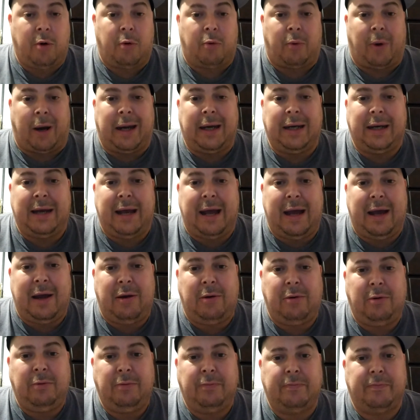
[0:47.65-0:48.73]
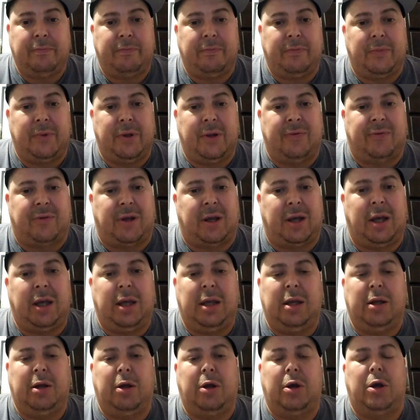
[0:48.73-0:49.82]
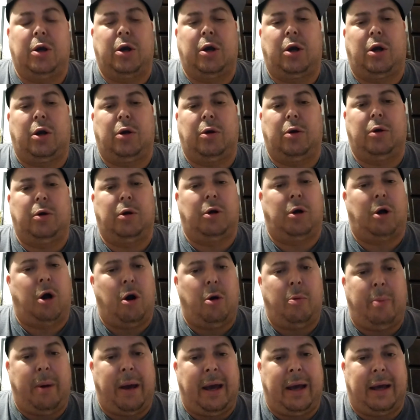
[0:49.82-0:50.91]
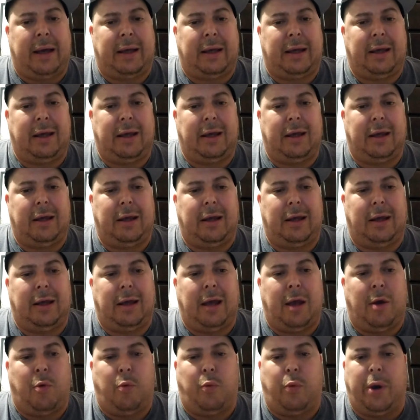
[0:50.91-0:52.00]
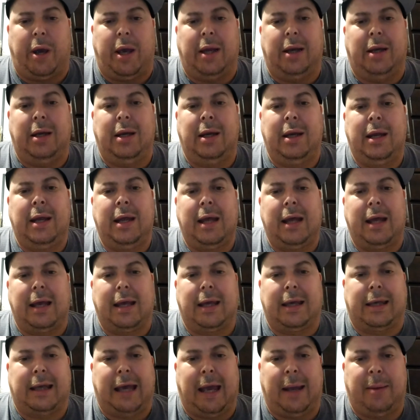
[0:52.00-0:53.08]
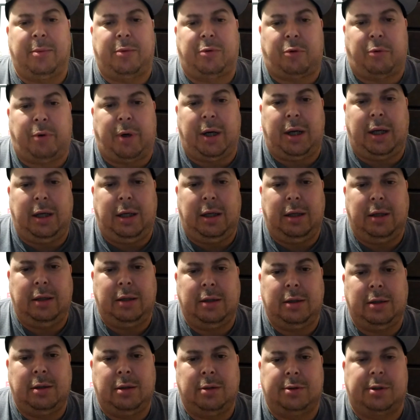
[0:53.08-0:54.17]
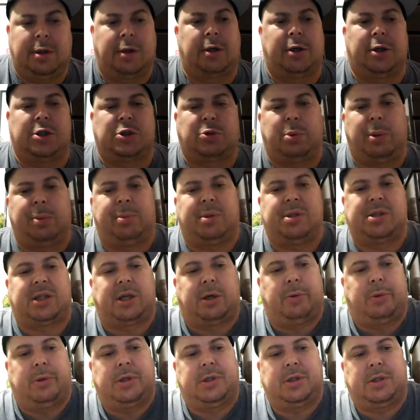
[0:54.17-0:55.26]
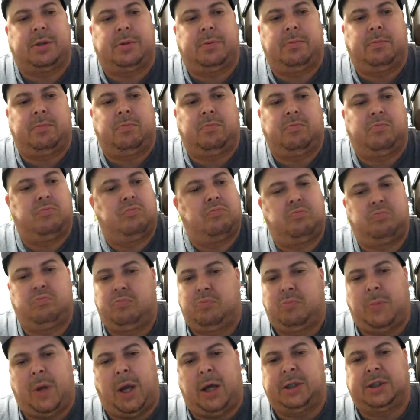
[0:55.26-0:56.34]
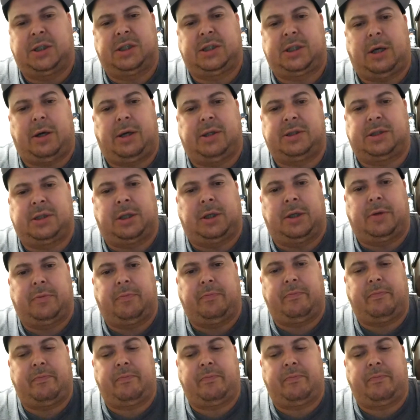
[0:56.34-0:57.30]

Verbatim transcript: Right now, if the Heat go back and win game three, they're going to sweep the series. That's just how I see it.